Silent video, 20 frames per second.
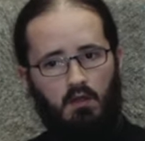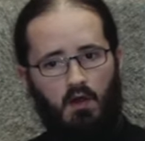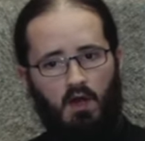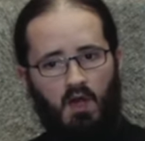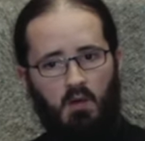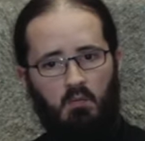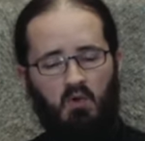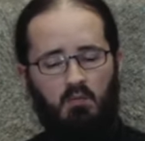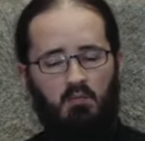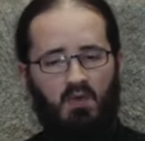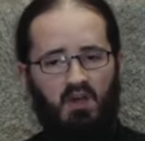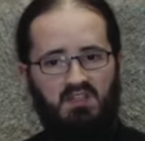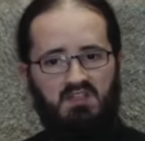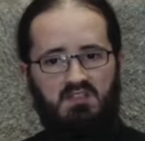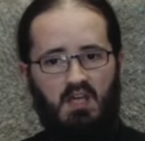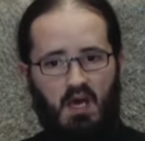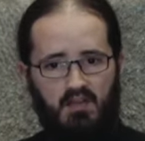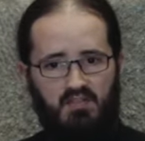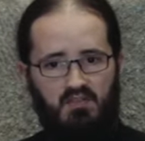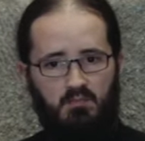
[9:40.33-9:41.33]
I'm on my
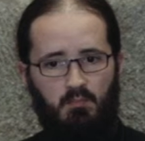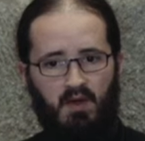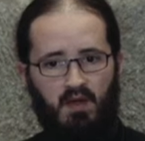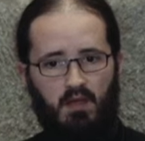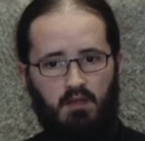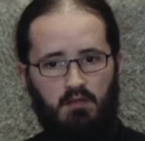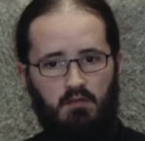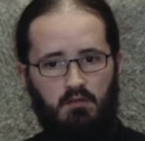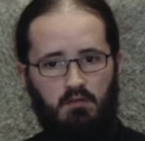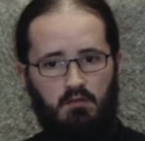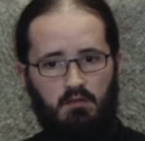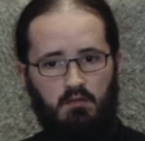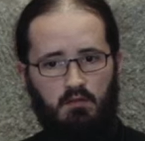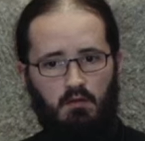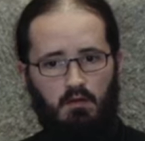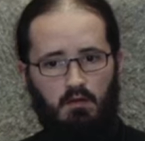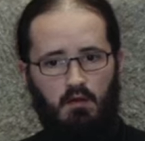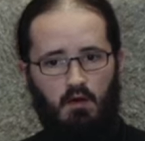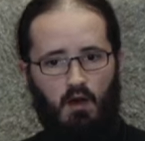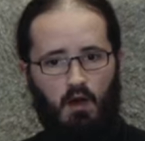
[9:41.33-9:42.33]
deathbed,
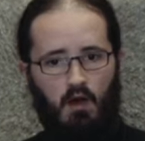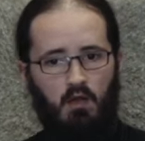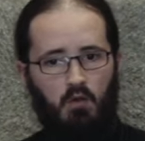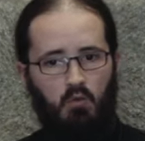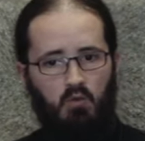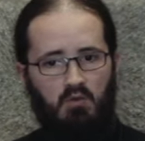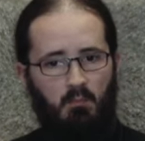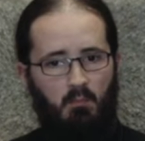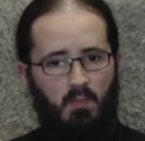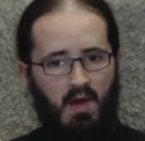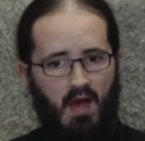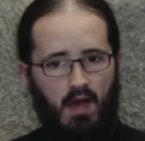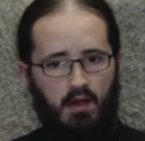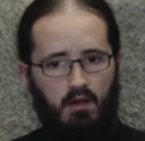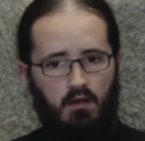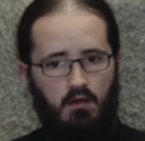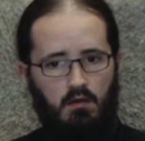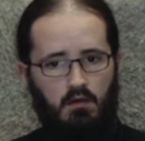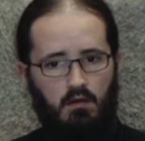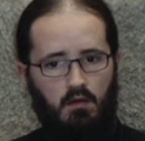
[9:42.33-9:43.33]
I look
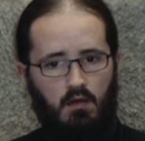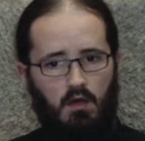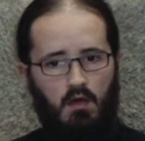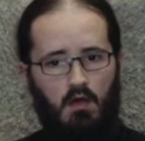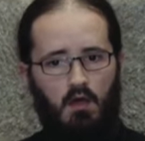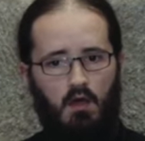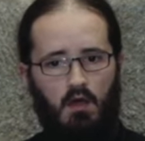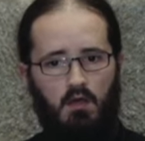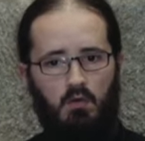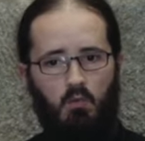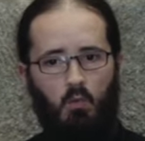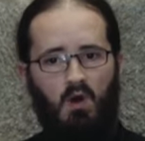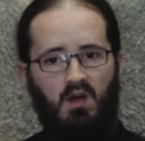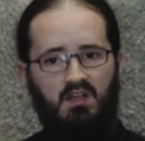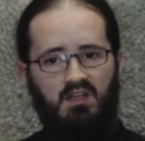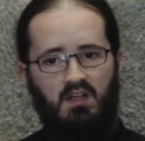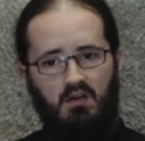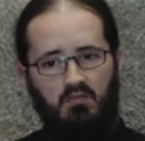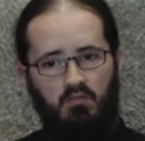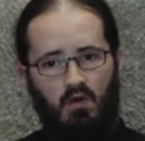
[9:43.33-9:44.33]
back, and
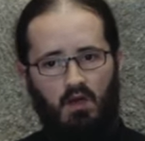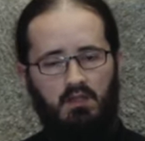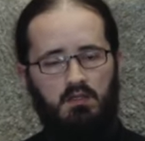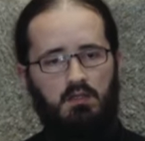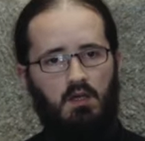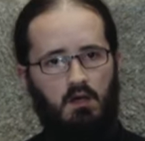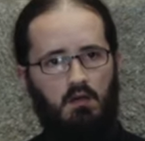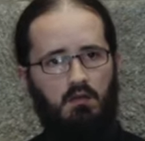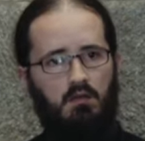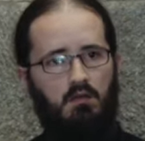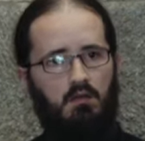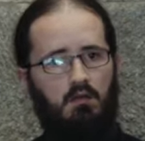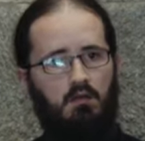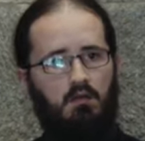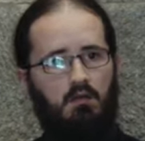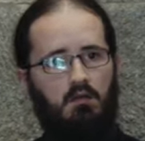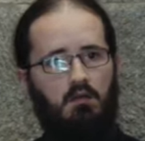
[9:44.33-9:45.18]
what have I done?